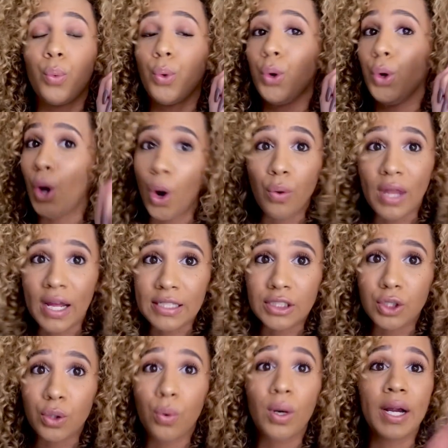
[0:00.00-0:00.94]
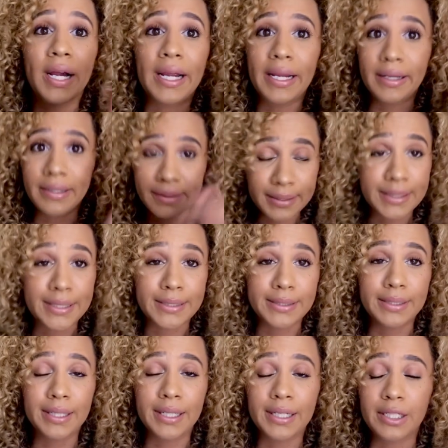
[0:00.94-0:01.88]
know that story,
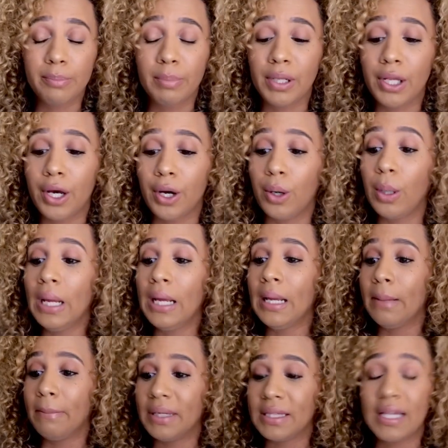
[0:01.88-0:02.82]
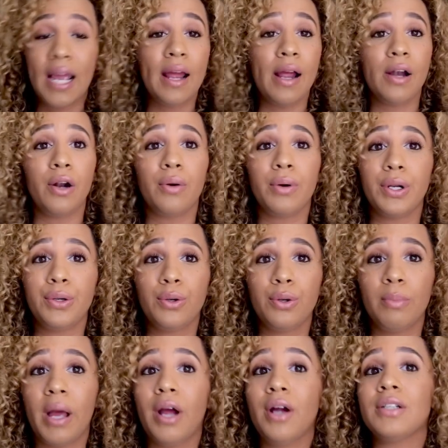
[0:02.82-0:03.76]
it's linked below, but they had already
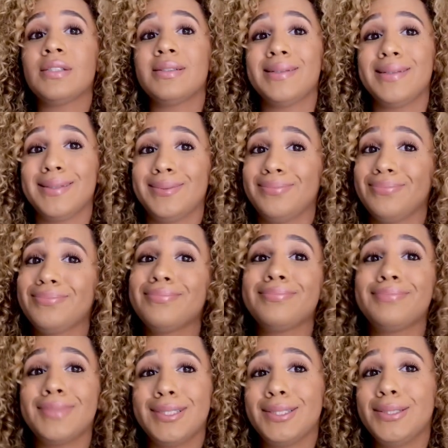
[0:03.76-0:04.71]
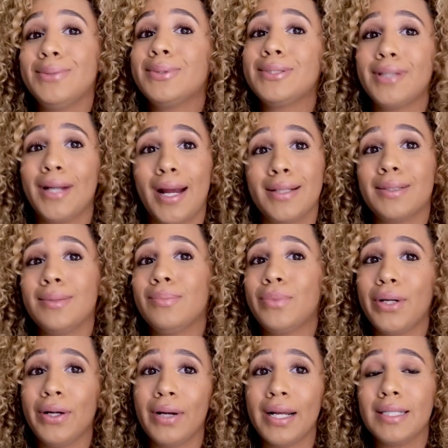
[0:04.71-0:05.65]
known about her, so they're like, bitch, you attract them
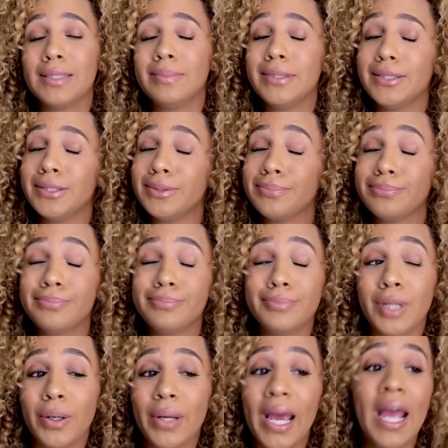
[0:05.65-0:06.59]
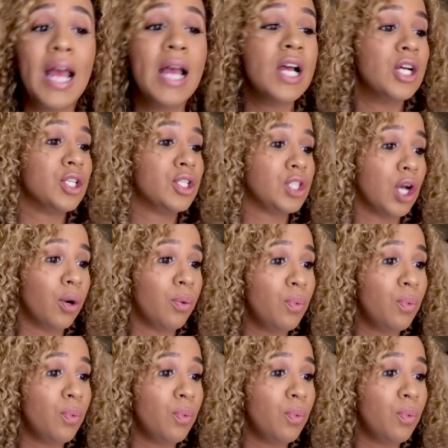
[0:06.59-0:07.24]
weird ass bitches, okay? So